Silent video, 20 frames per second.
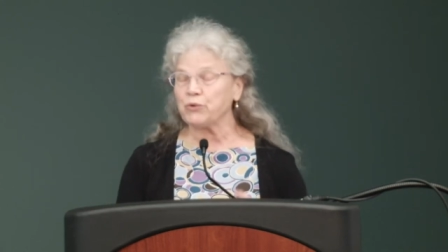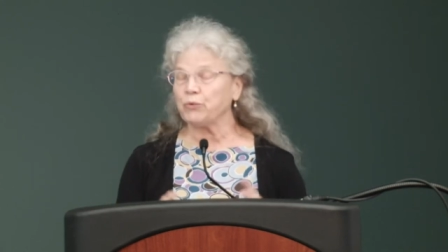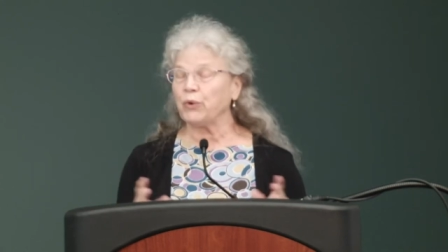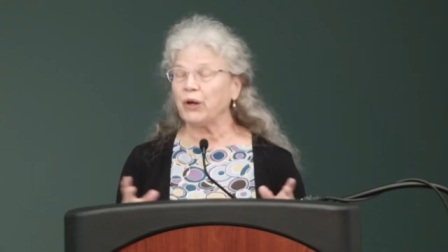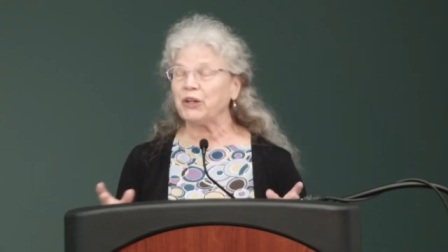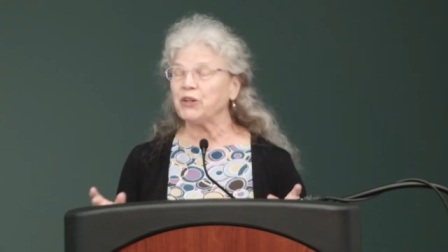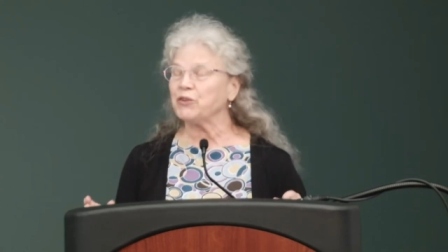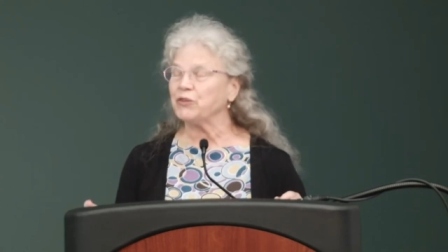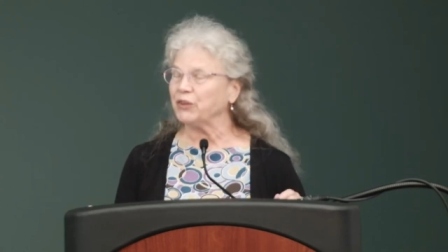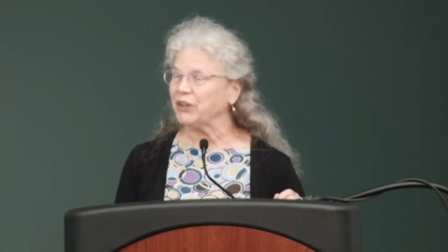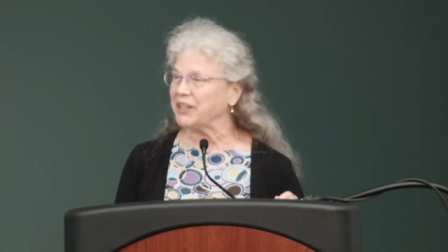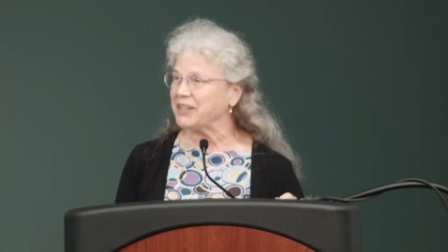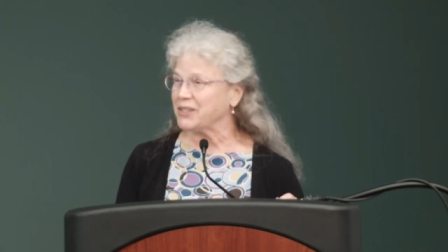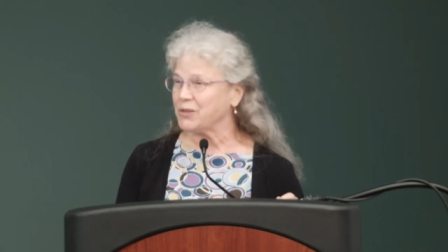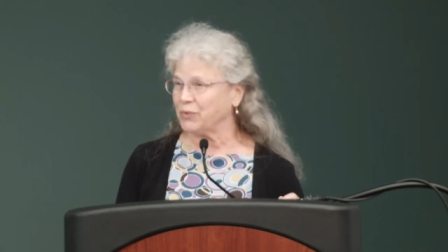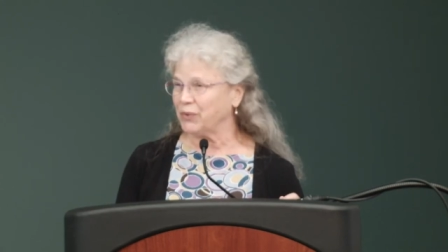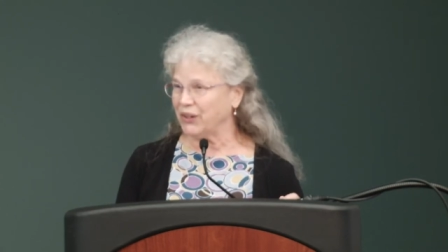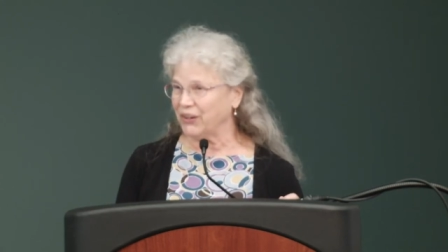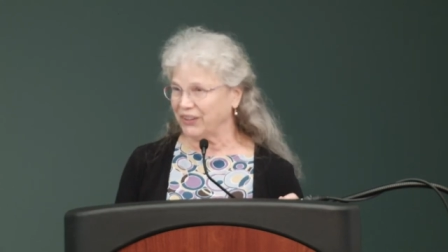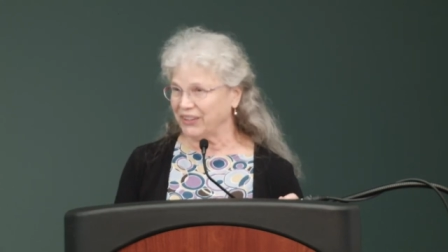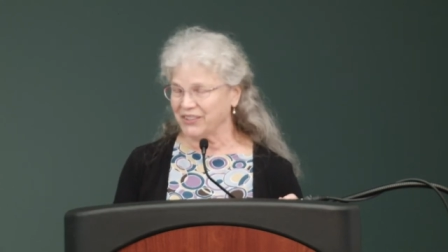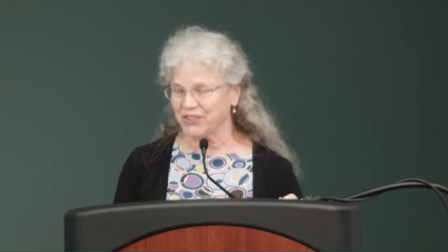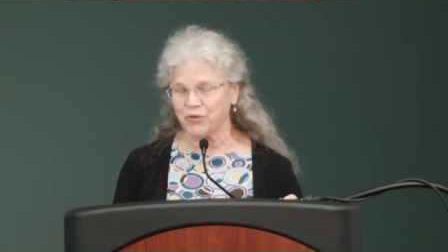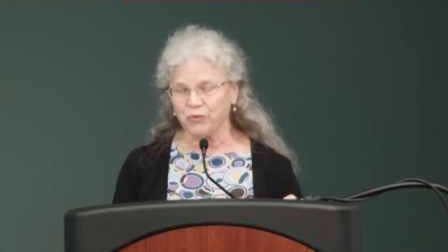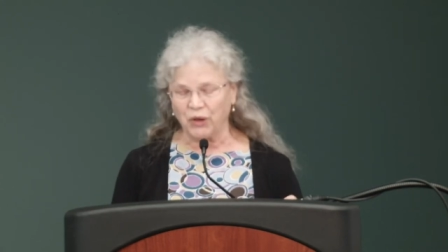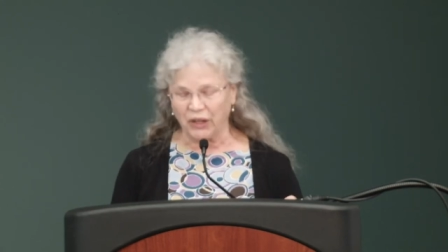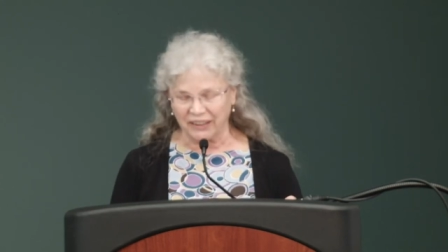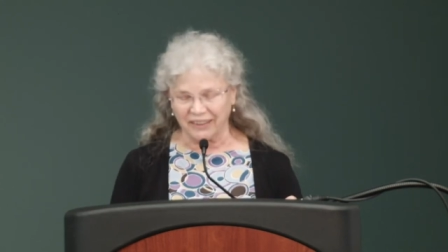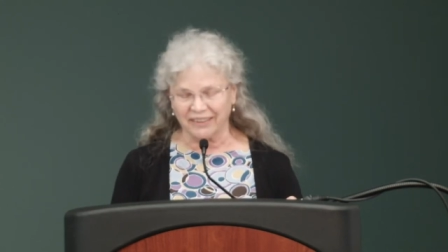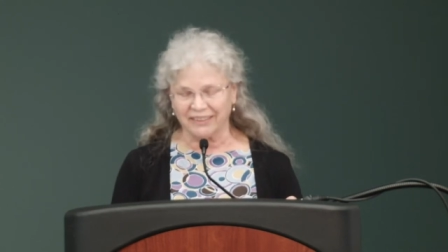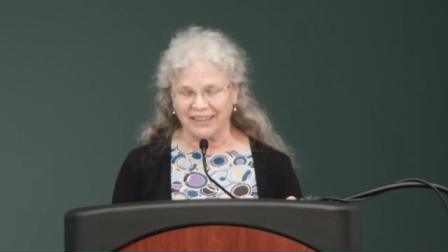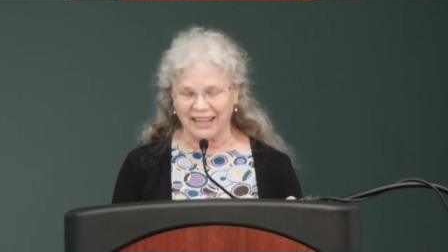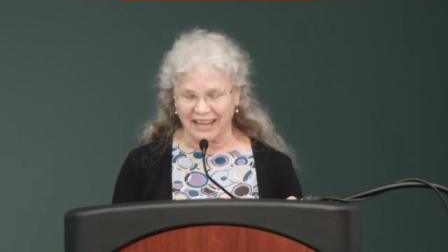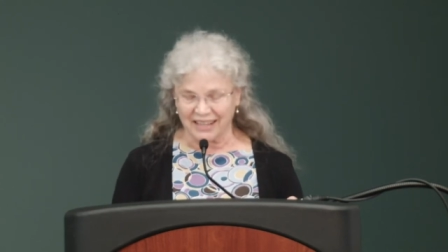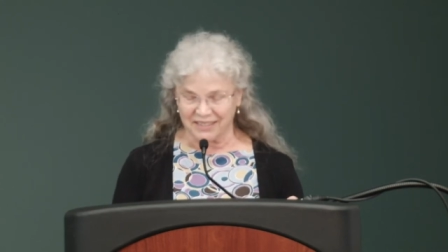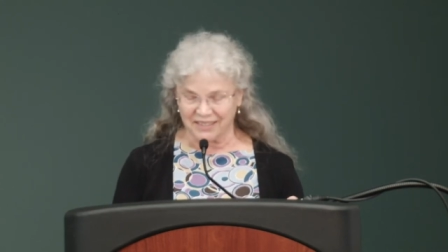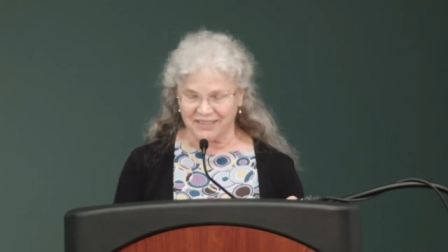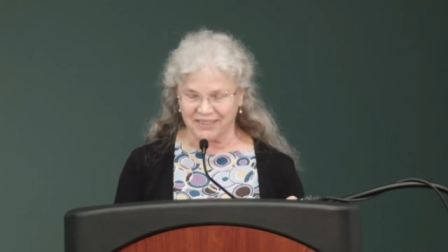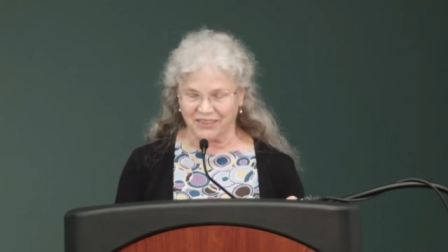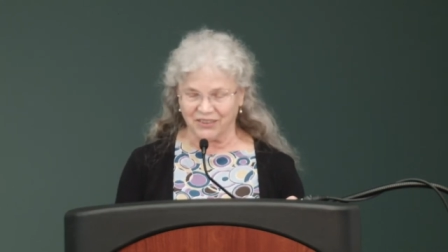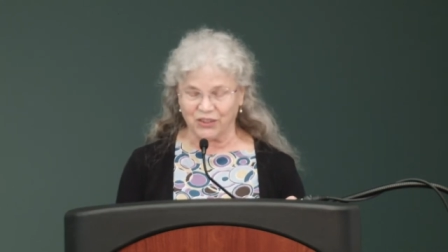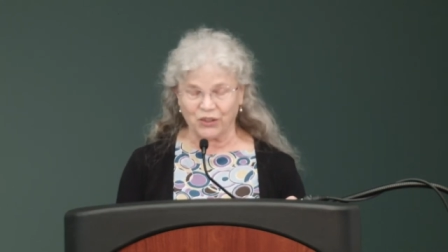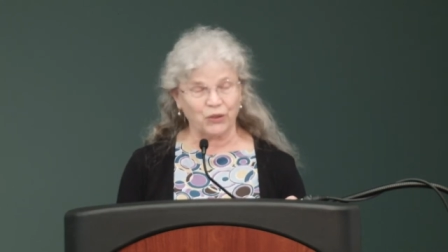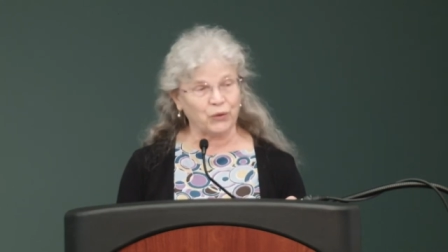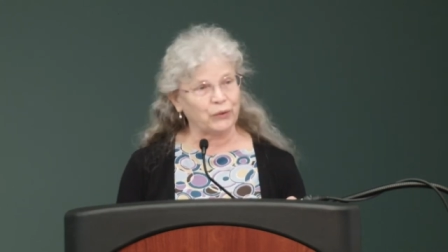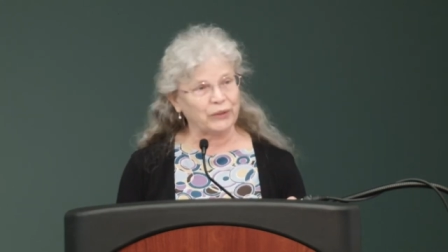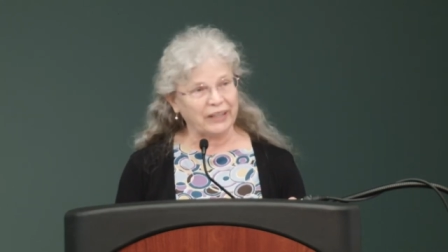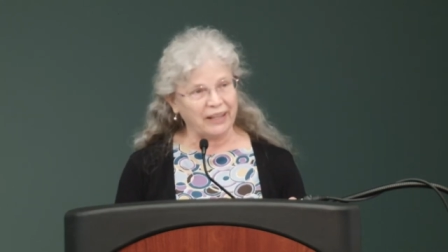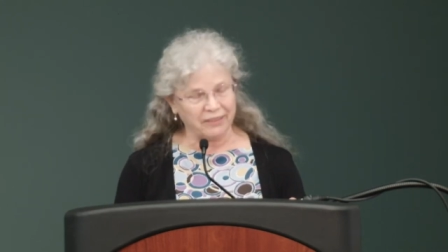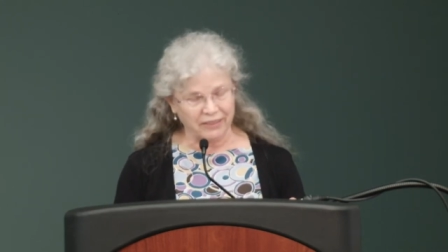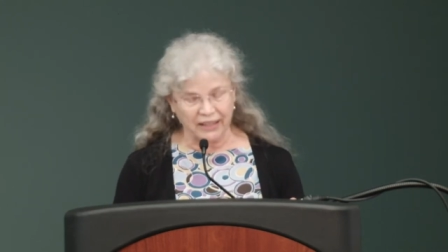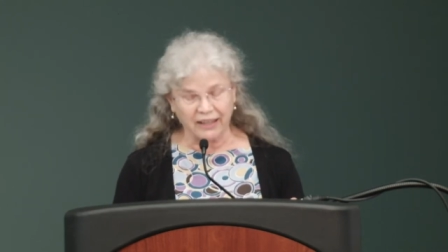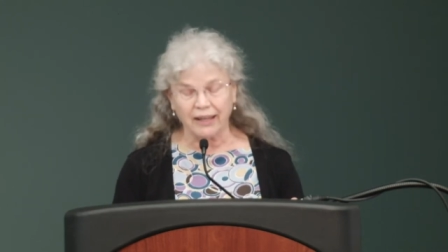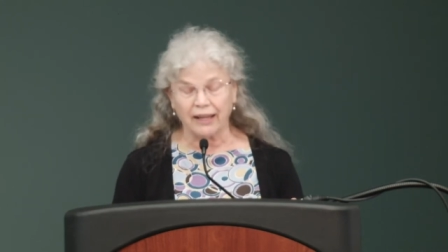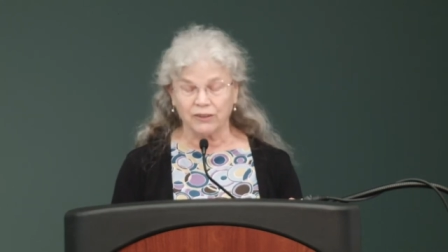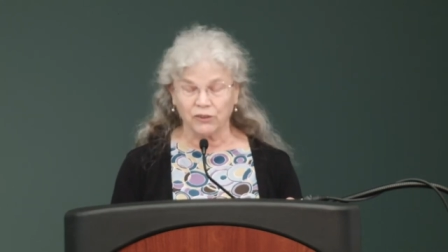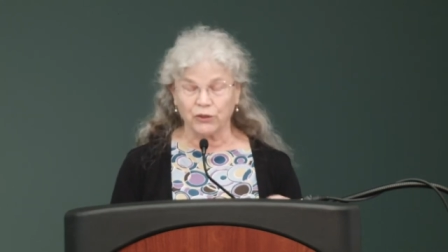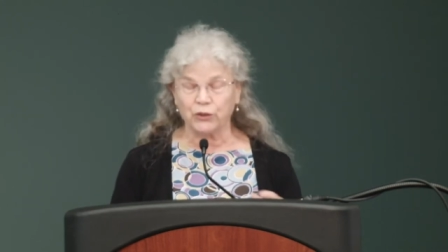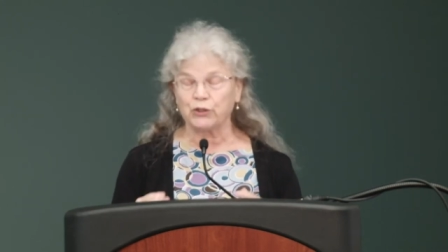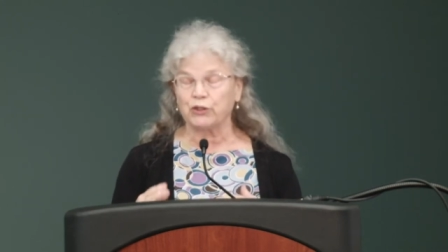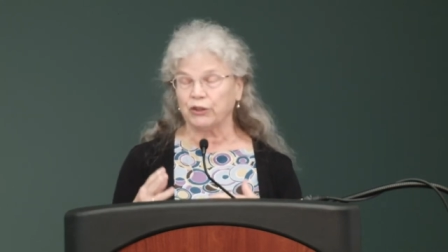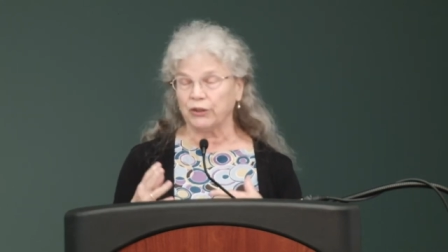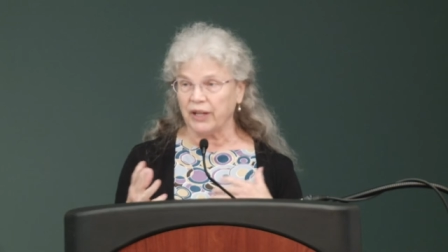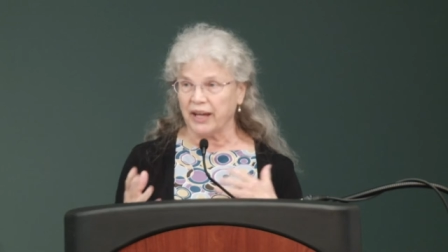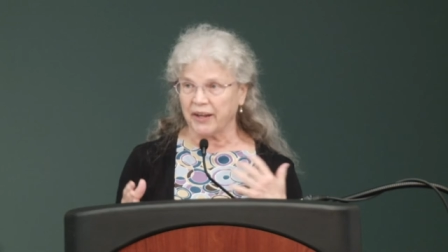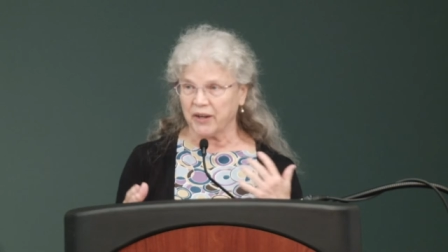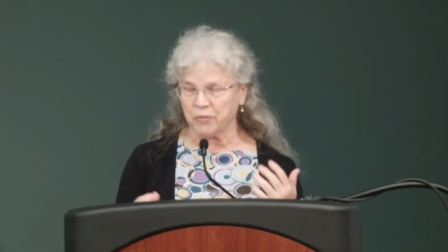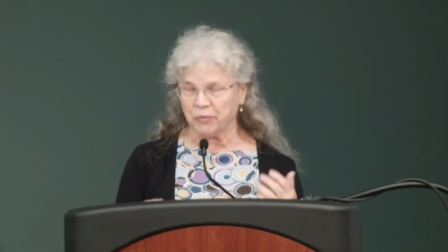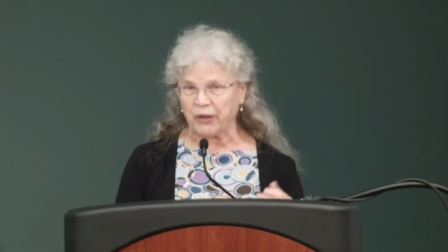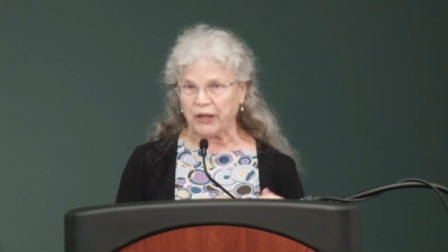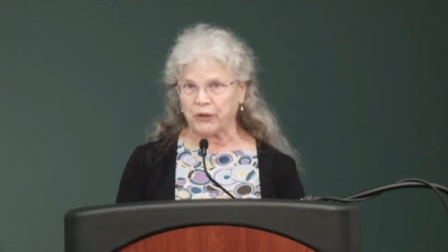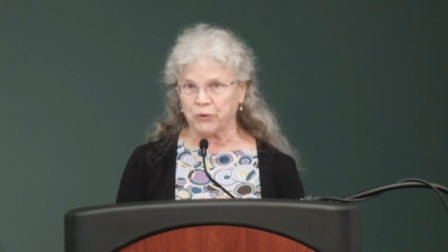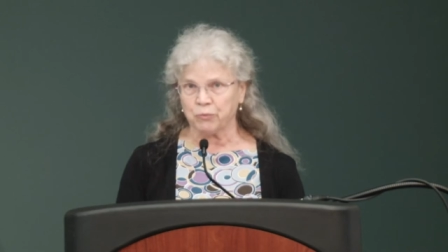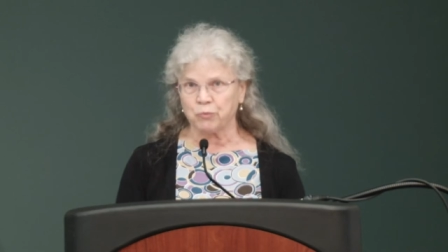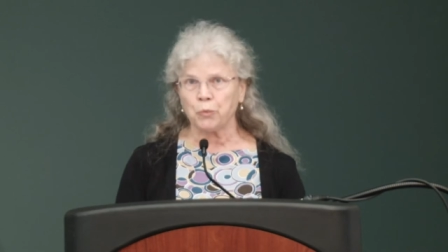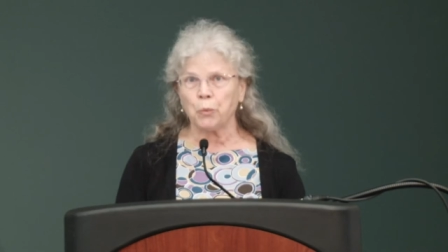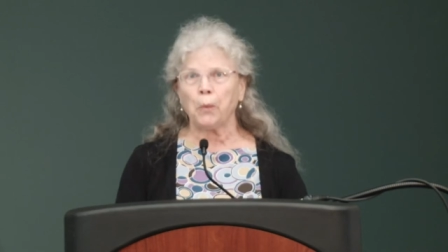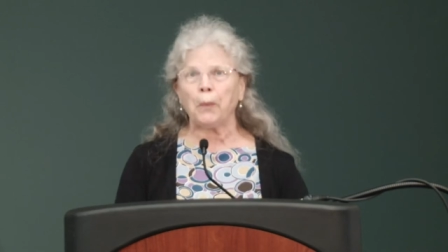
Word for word: a wonderful experience while it lasted, though, and I think I learned a lot about